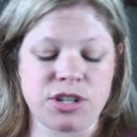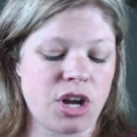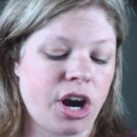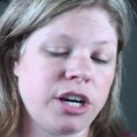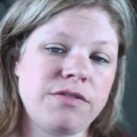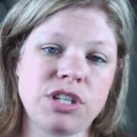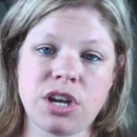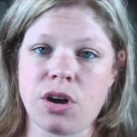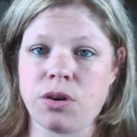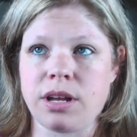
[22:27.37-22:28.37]
There's Heart of
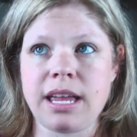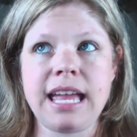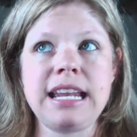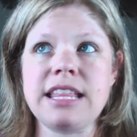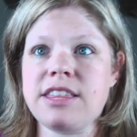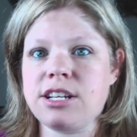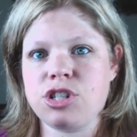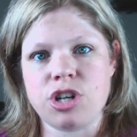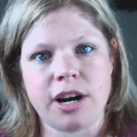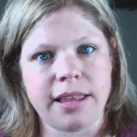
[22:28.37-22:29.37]
Dakota,
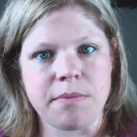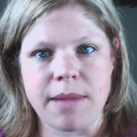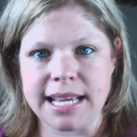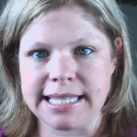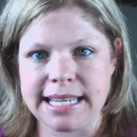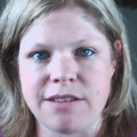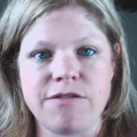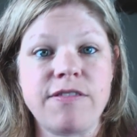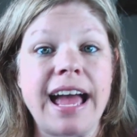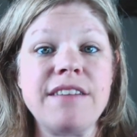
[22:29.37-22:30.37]
anything Charlotte
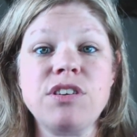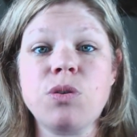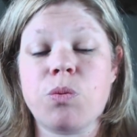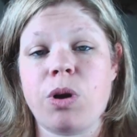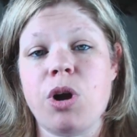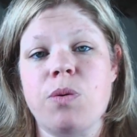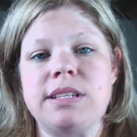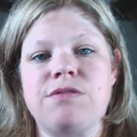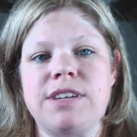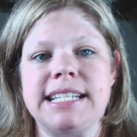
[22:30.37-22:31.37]
Mason. Five in a
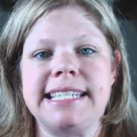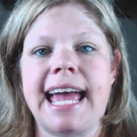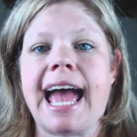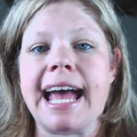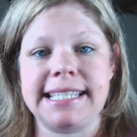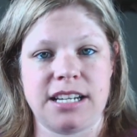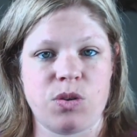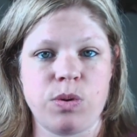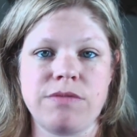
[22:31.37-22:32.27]
row is fantastic.